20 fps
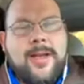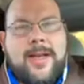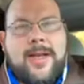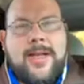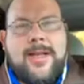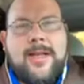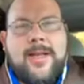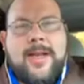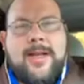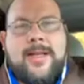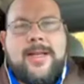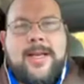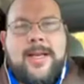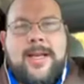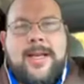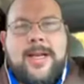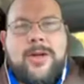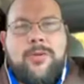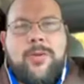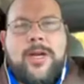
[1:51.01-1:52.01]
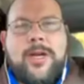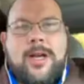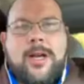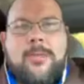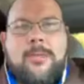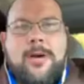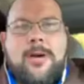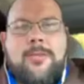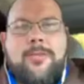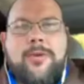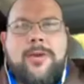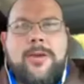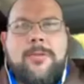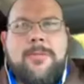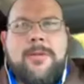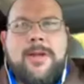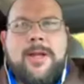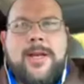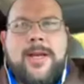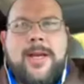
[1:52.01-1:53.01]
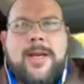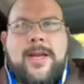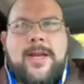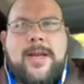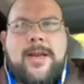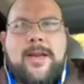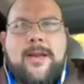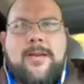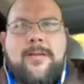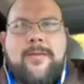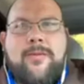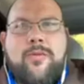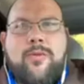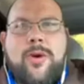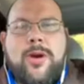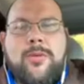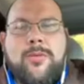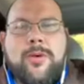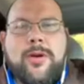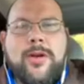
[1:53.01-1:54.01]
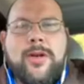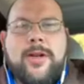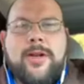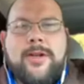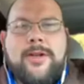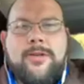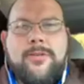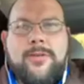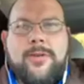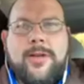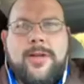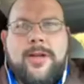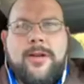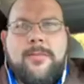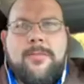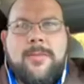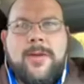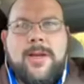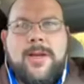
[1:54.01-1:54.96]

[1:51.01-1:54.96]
And then at the end, we come up with a plan of what we're going to do with them.